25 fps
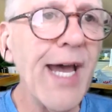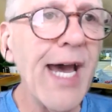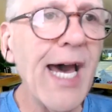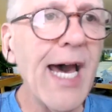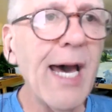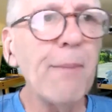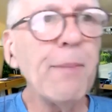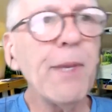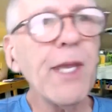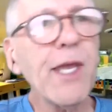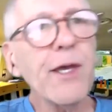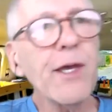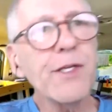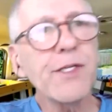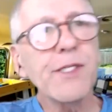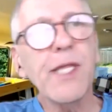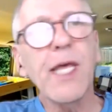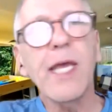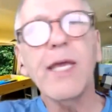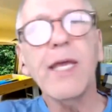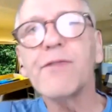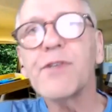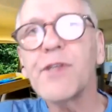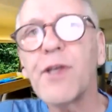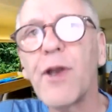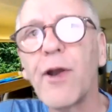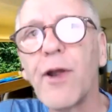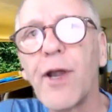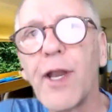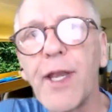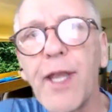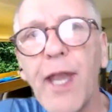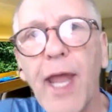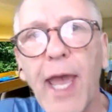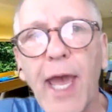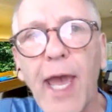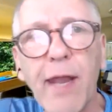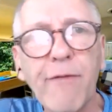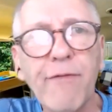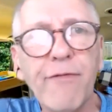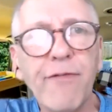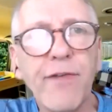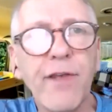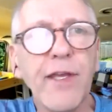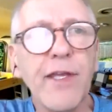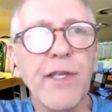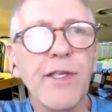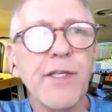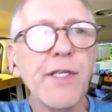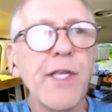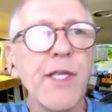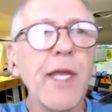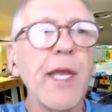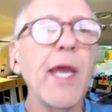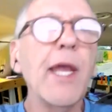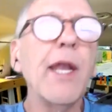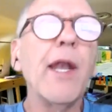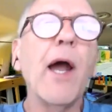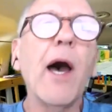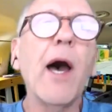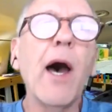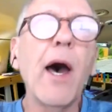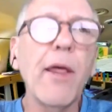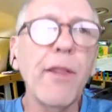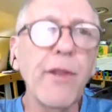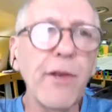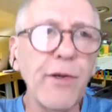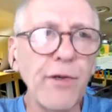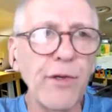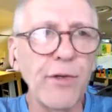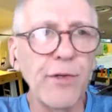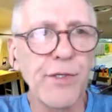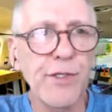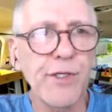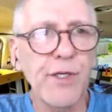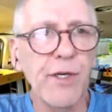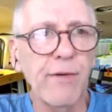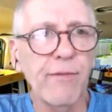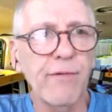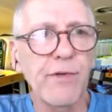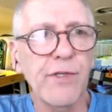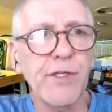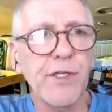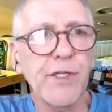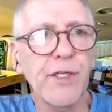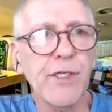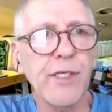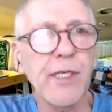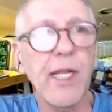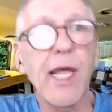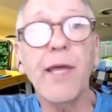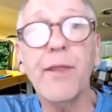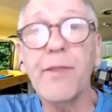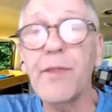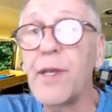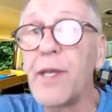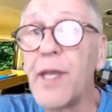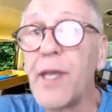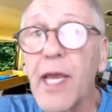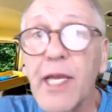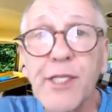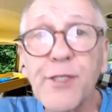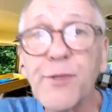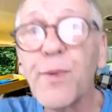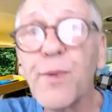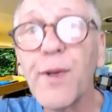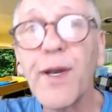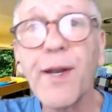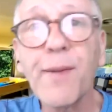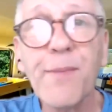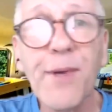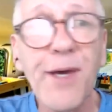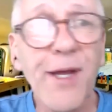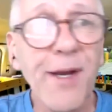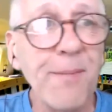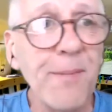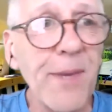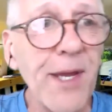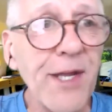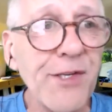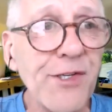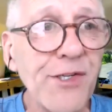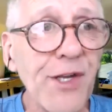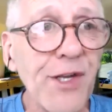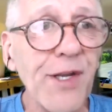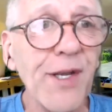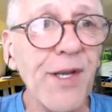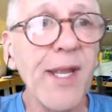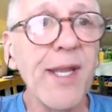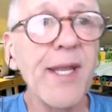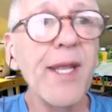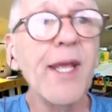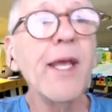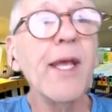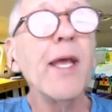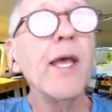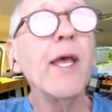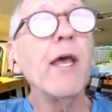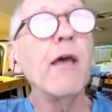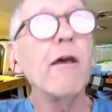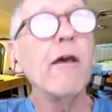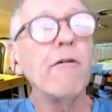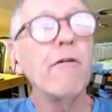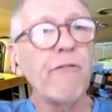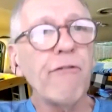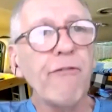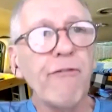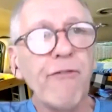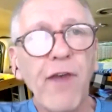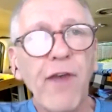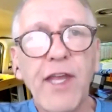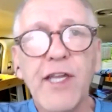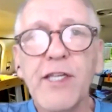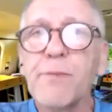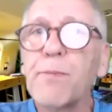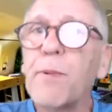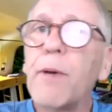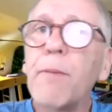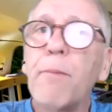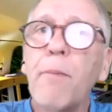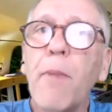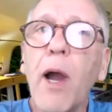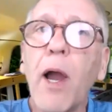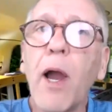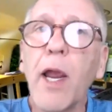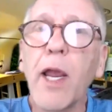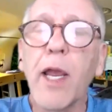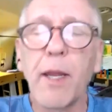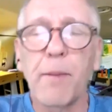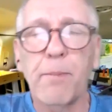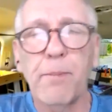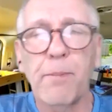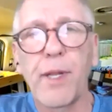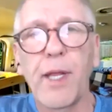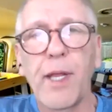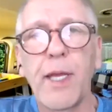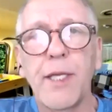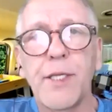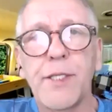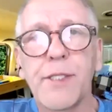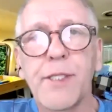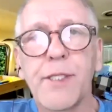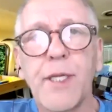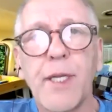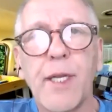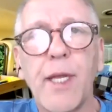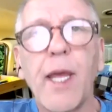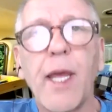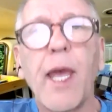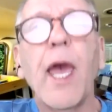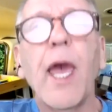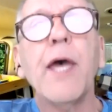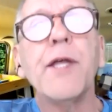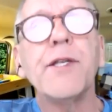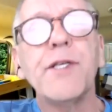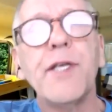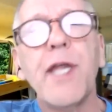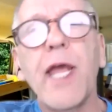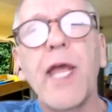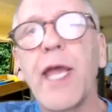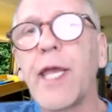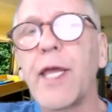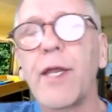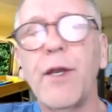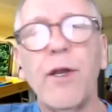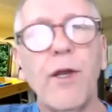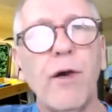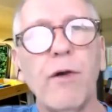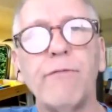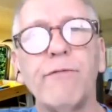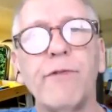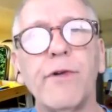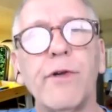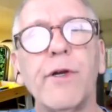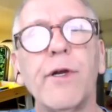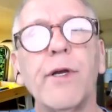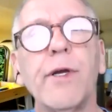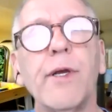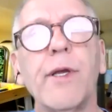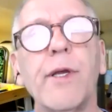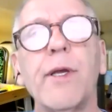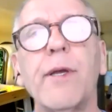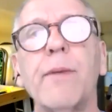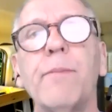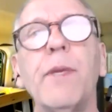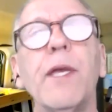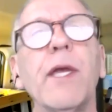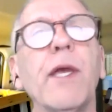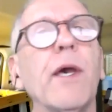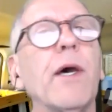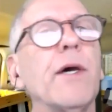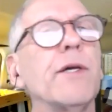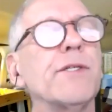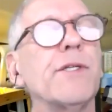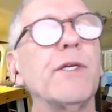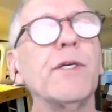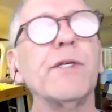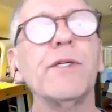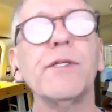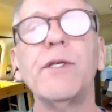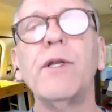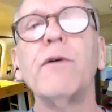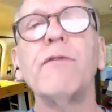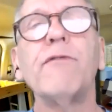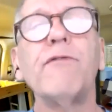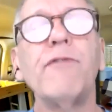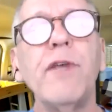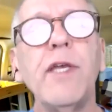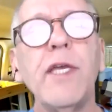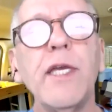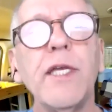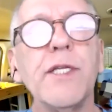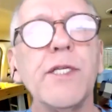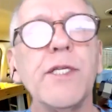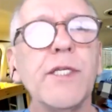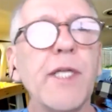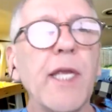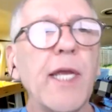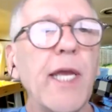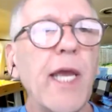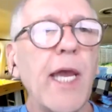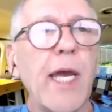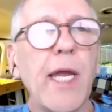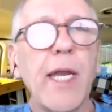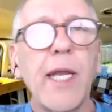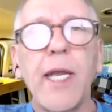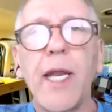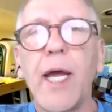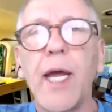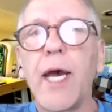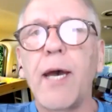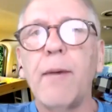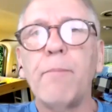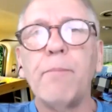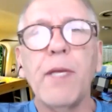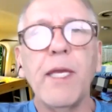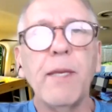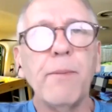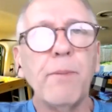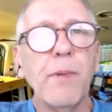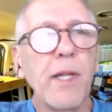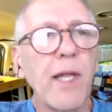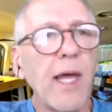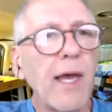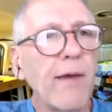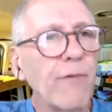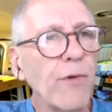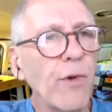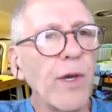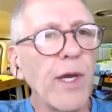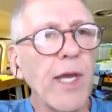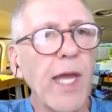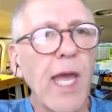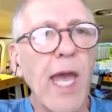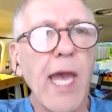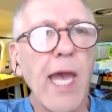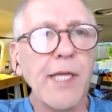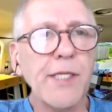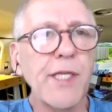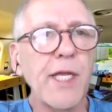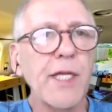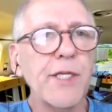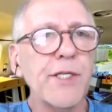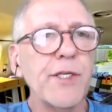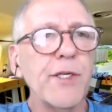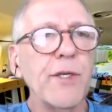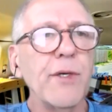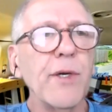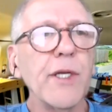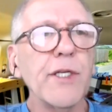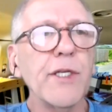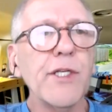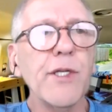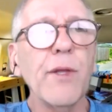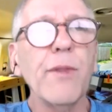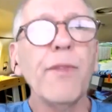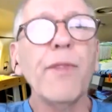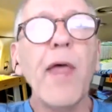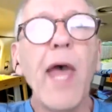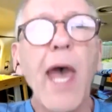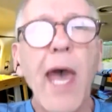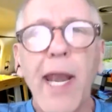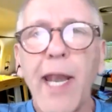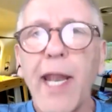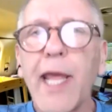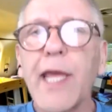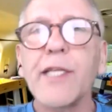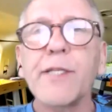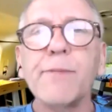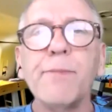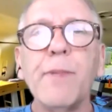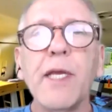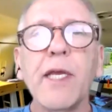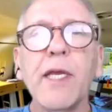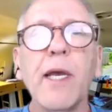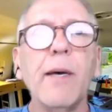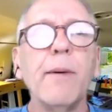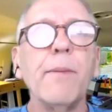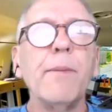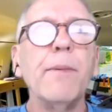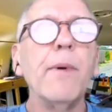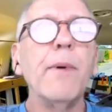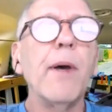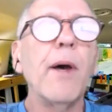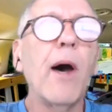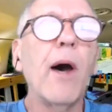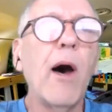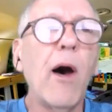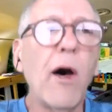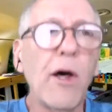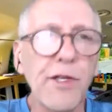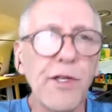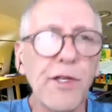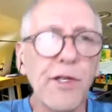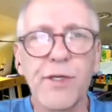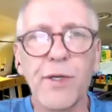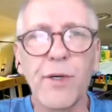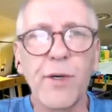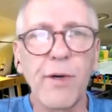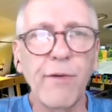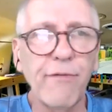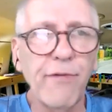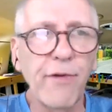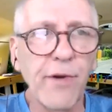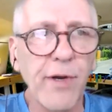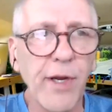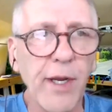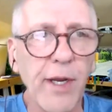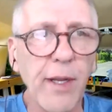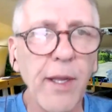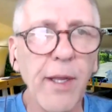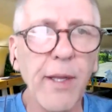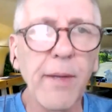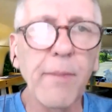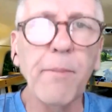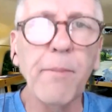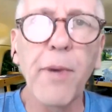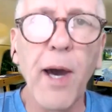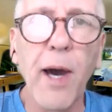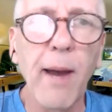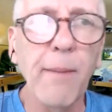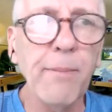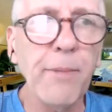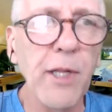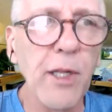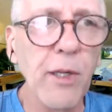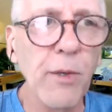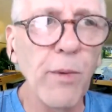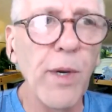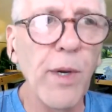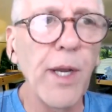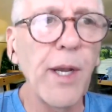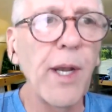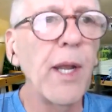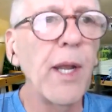because they've started to add fees and other new services like the next one I'm going to mention. Facebook Marketplace has taken over because there's no fees and people have quick access to it. So that has become also a very popular one.